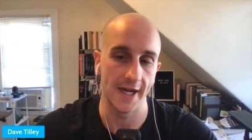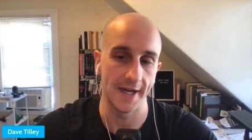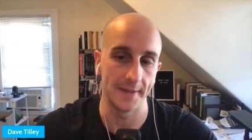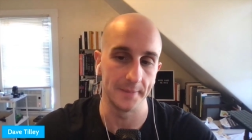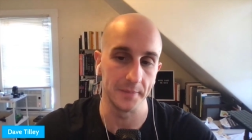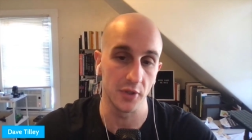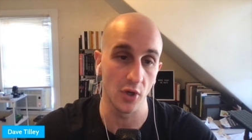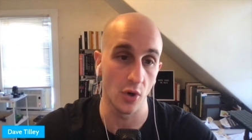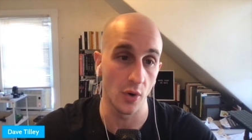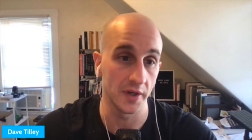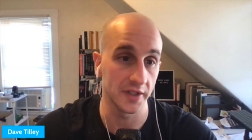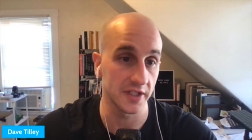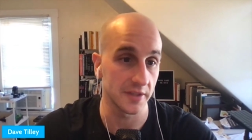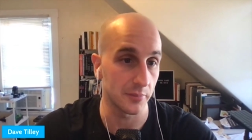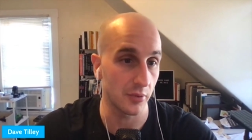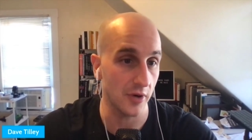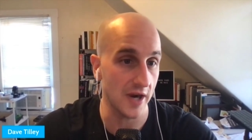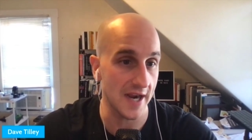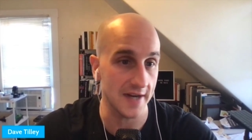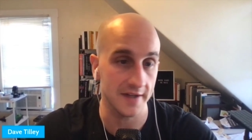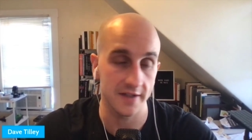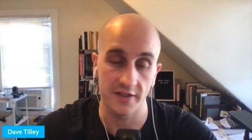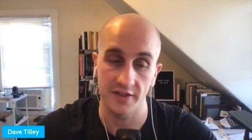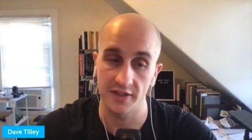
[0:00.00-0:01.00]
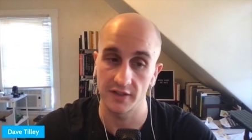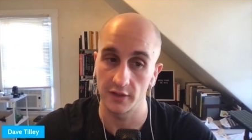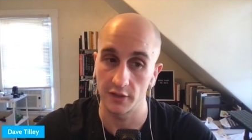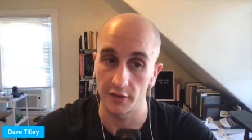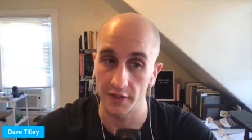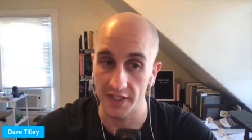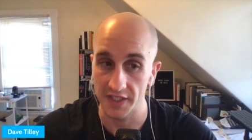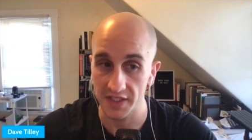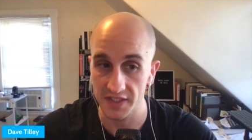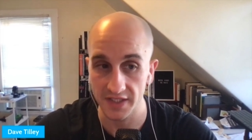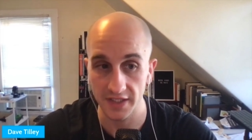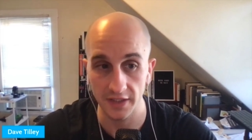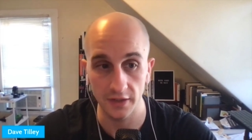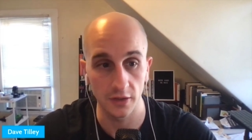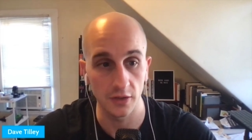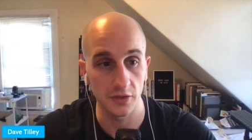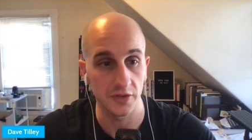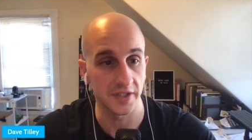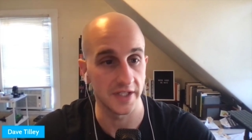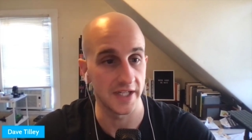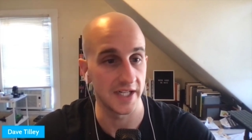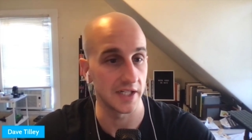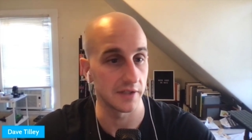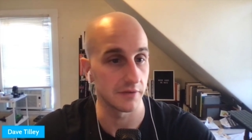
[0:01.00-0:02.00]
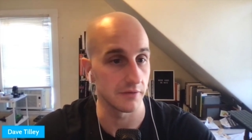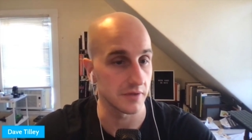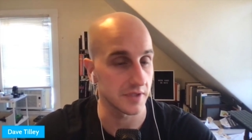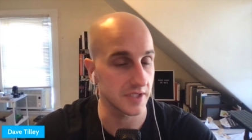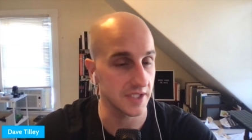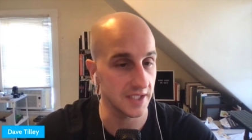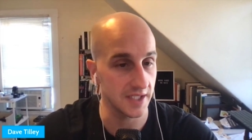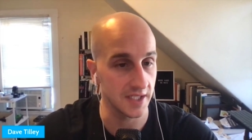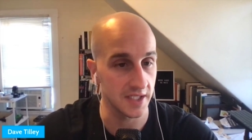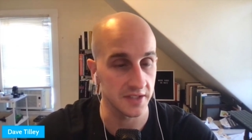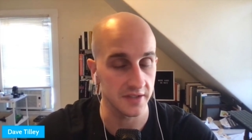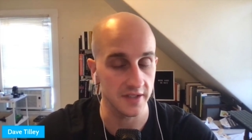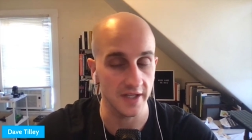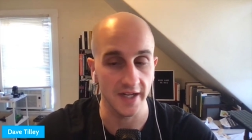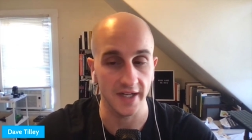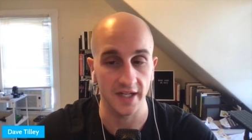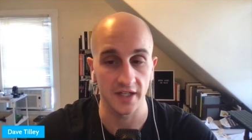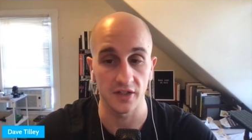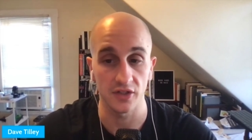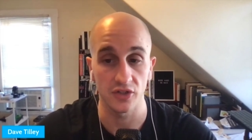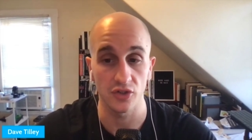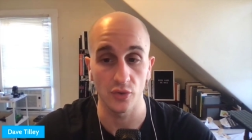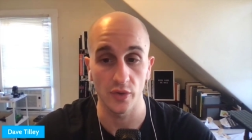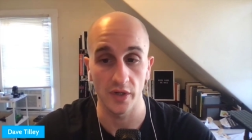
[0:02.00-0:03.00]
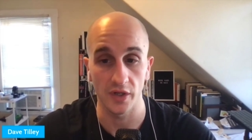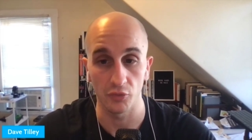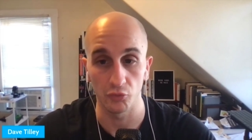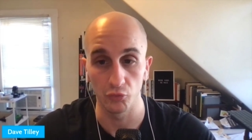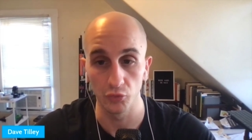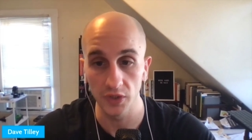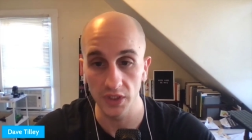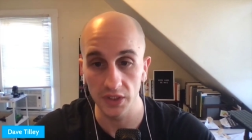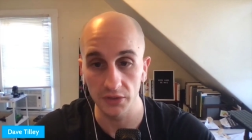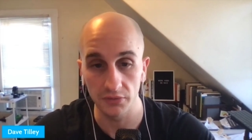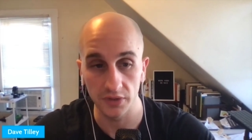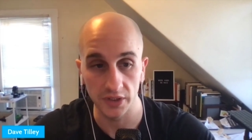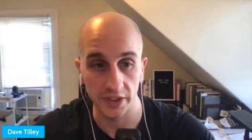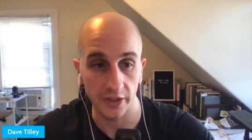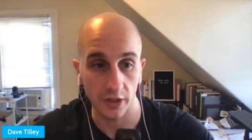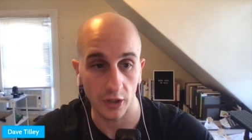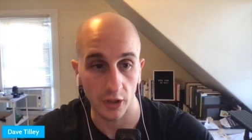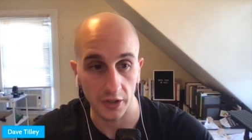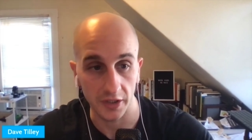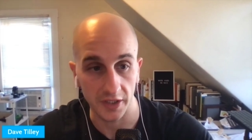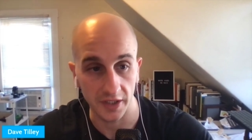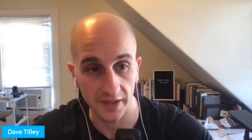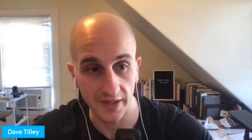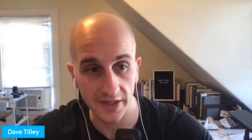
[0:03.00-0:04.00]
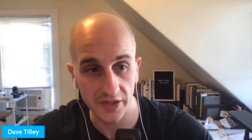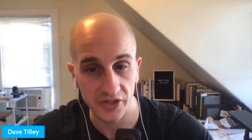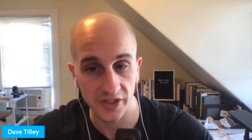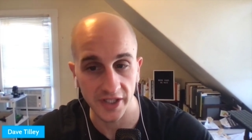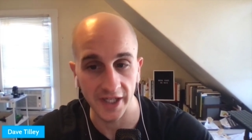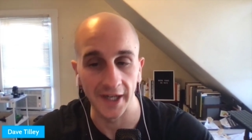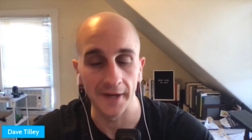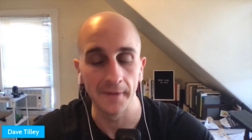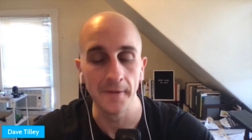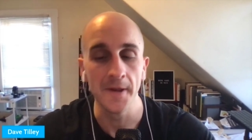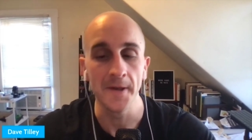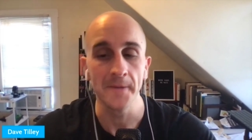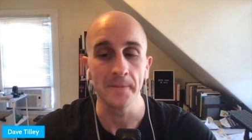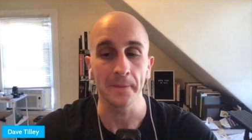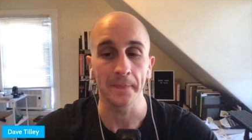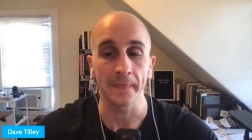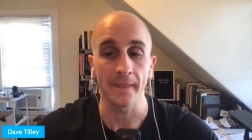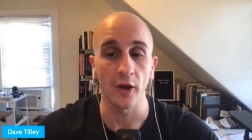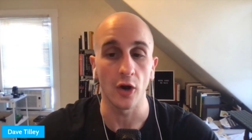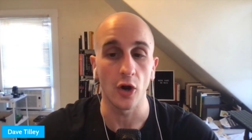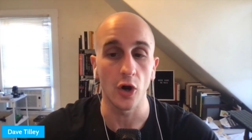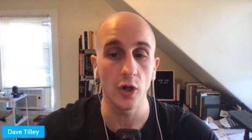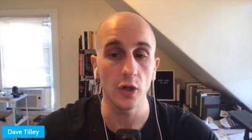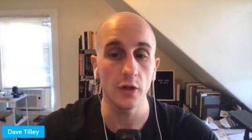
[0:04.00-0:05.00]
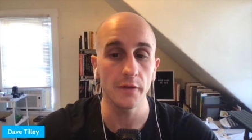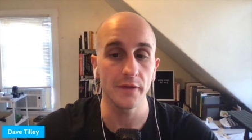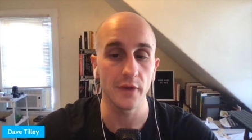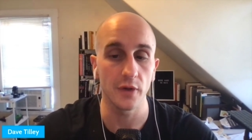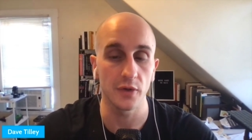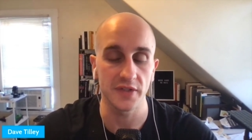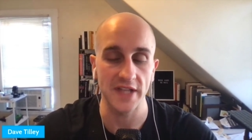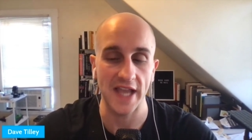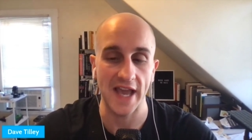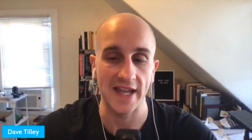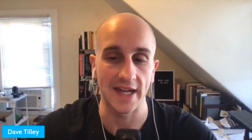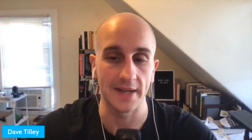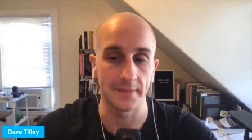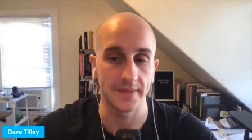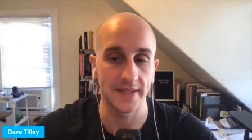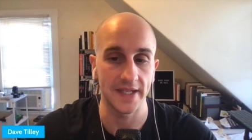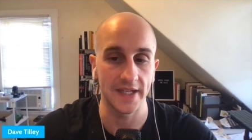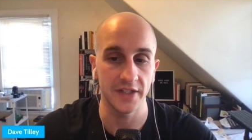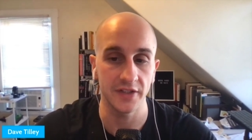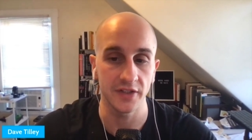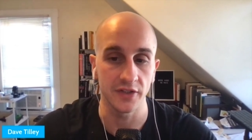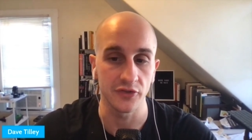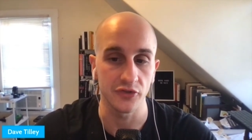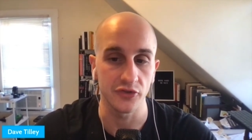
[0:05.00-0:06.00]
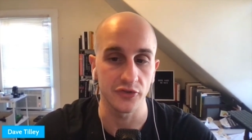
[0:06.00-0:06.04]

going to practice and learning skills and hitting routines, like, and doing really, really hard conditioning, all of those adaptations